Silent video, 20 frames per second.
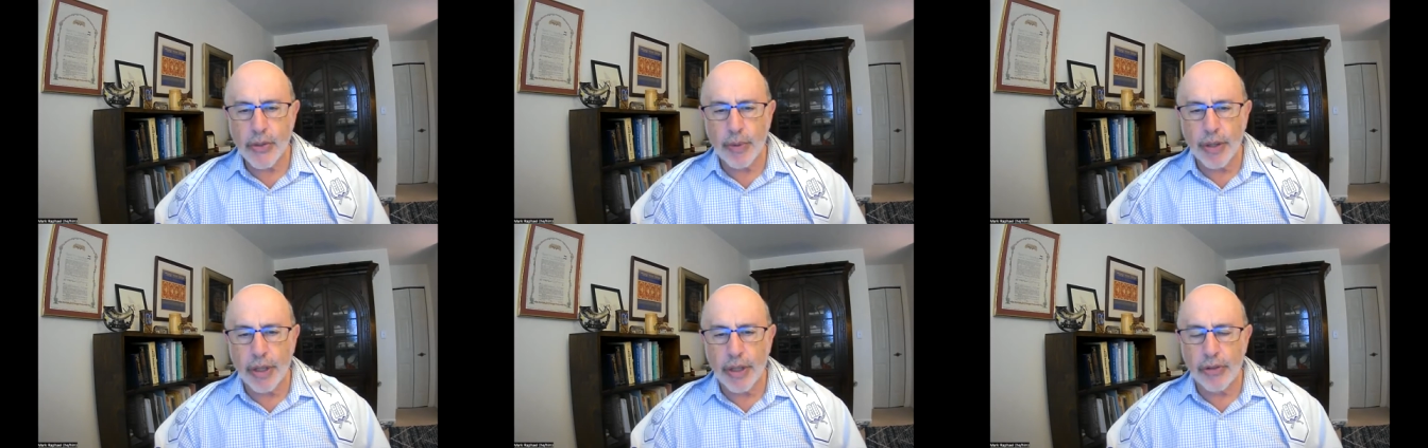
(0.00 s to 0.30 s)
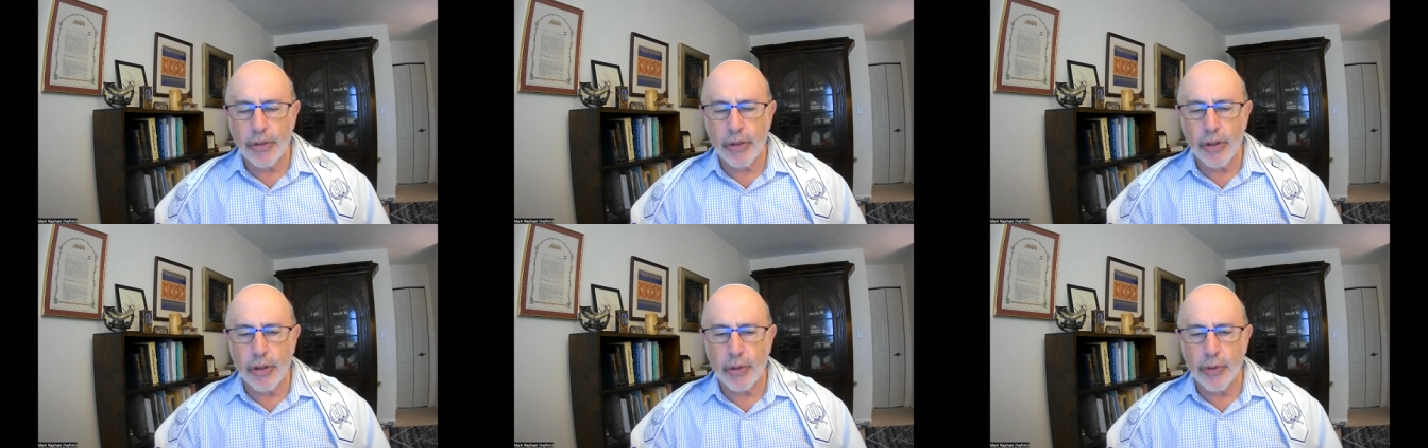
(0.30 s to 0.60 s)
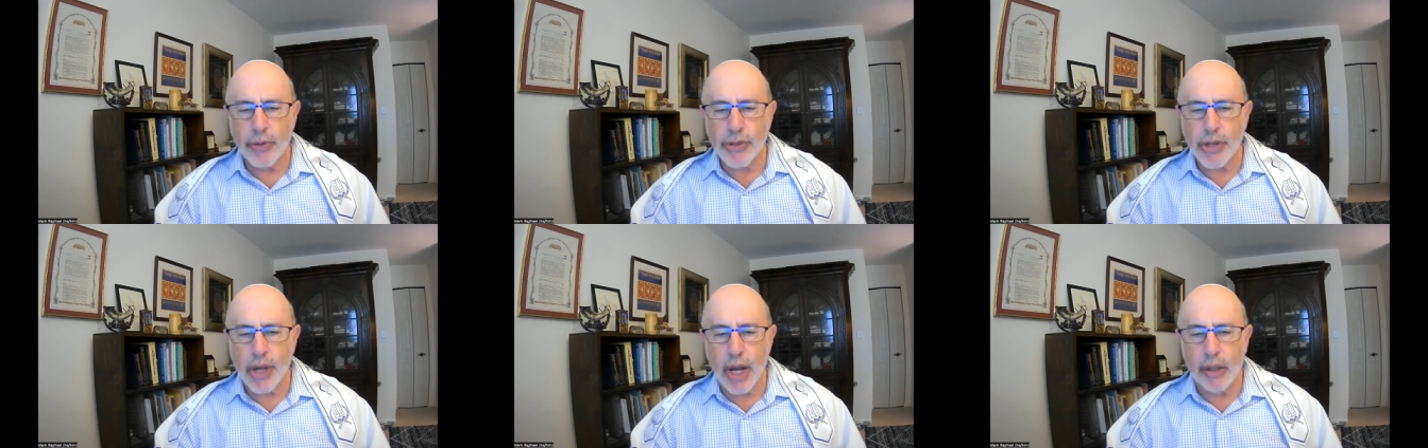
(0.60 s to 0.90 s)
We continue
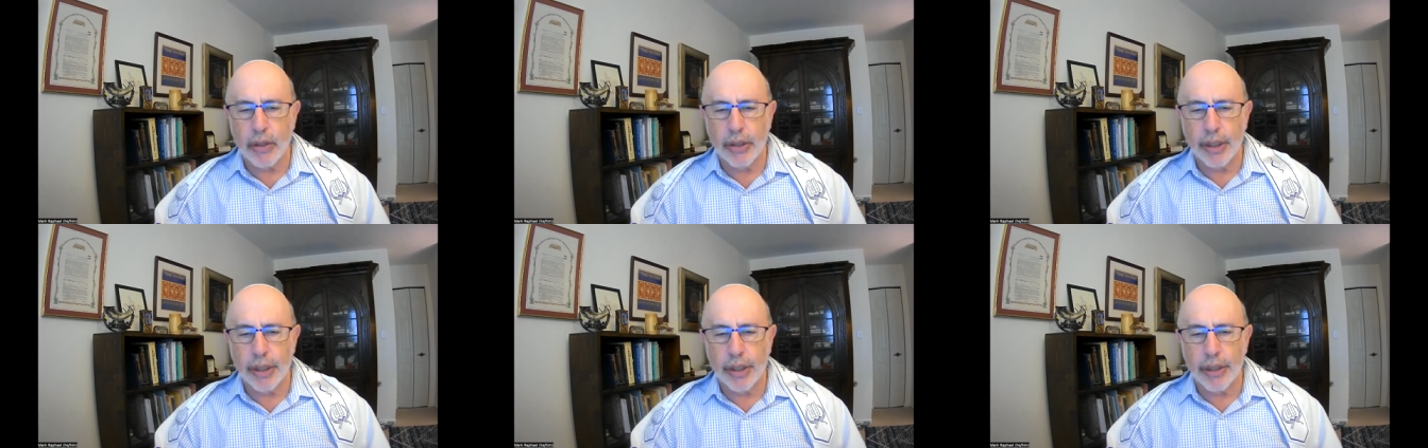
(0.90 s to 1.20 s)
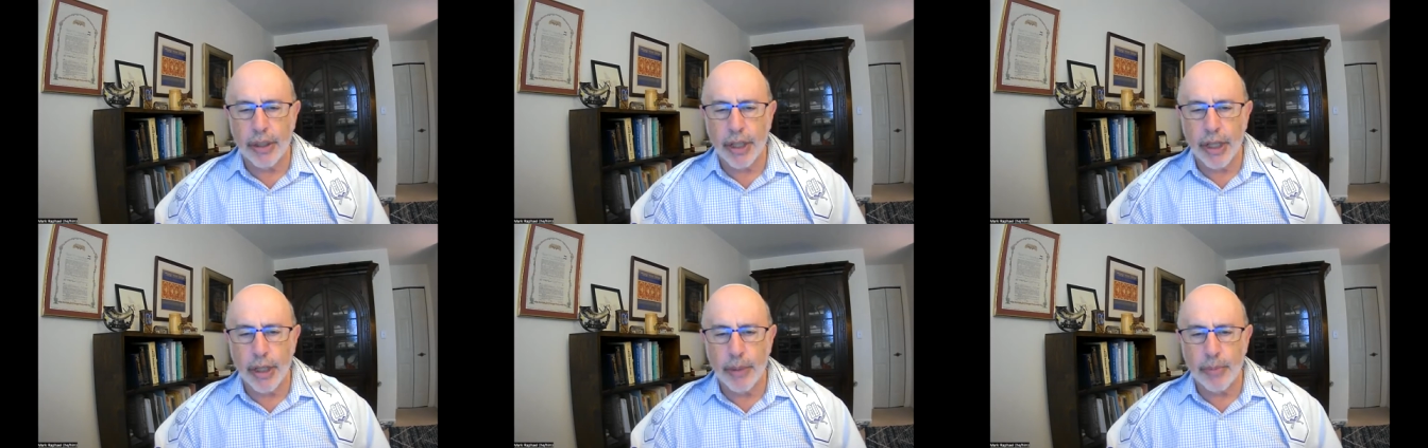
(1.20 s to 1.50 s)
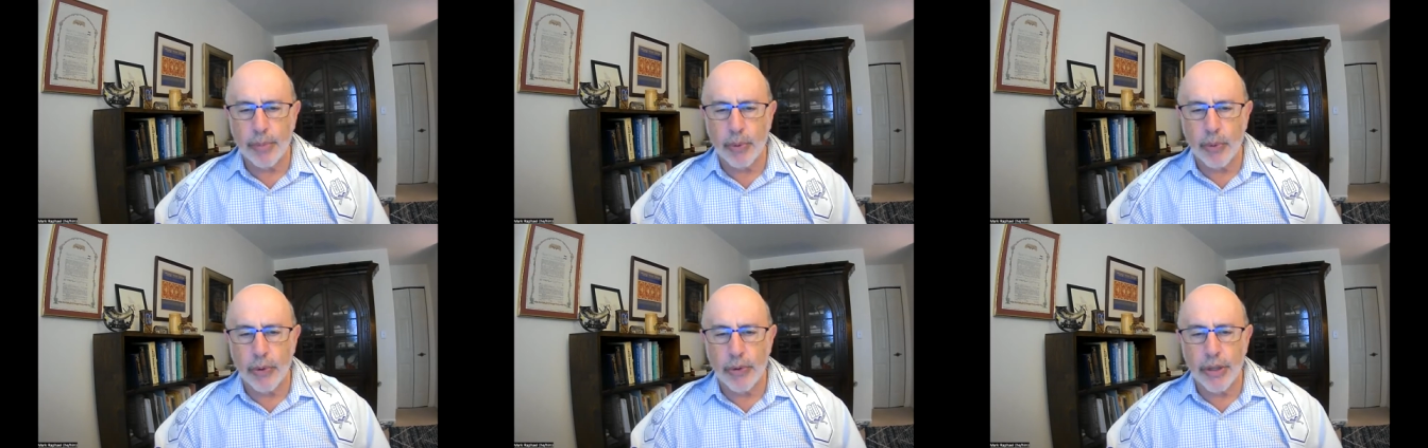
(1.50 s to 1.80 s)
silently in the
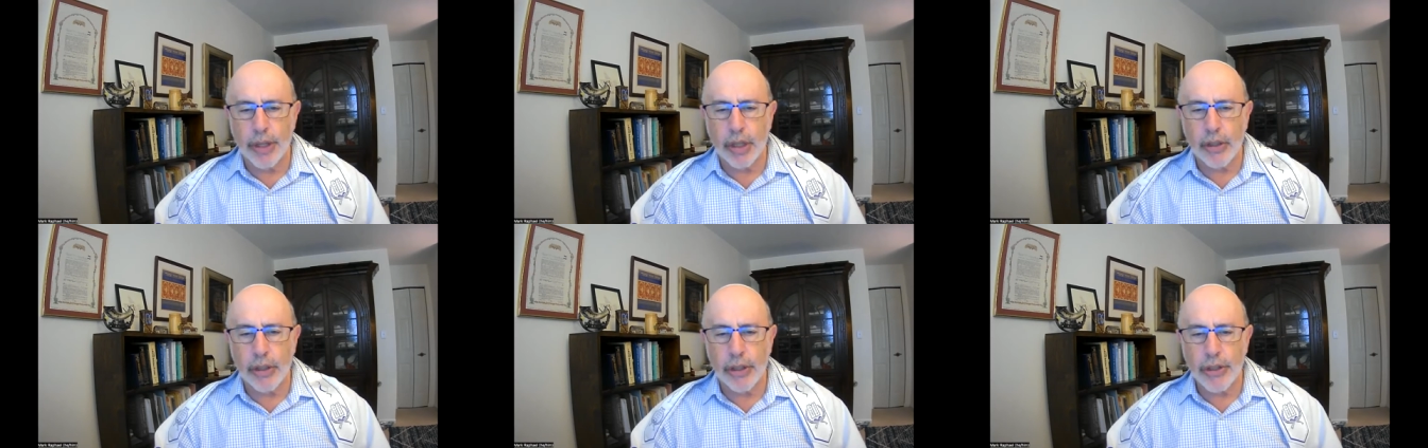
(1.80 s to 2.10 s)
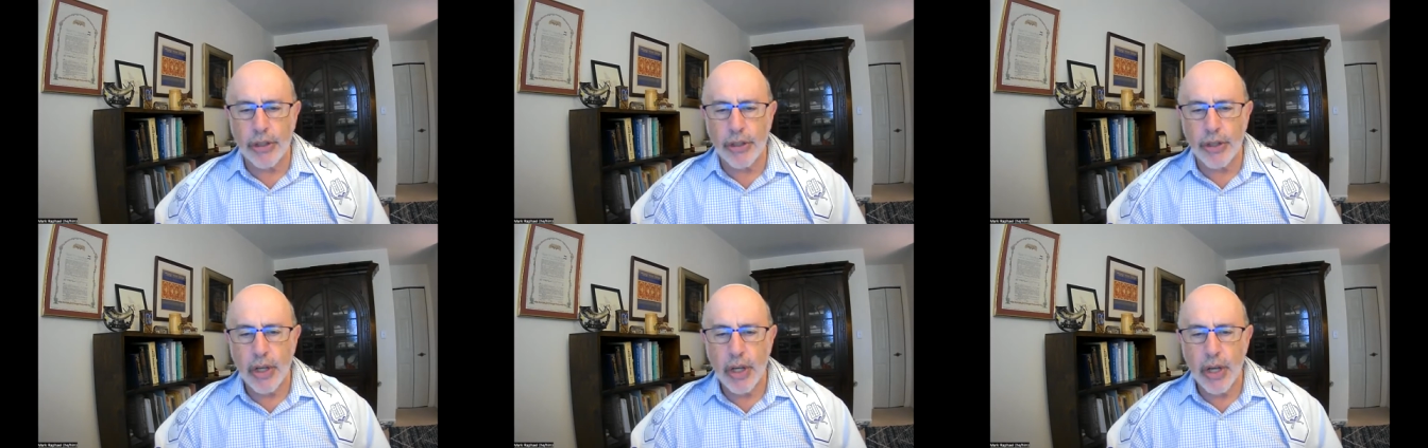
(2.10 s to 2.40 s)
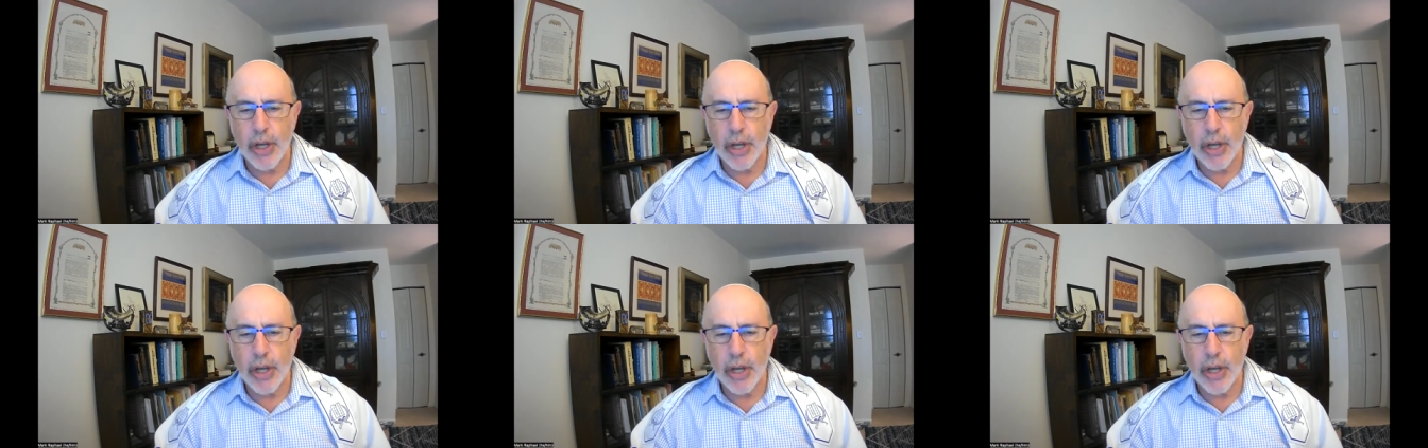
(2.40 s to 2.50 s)
Hebrew the English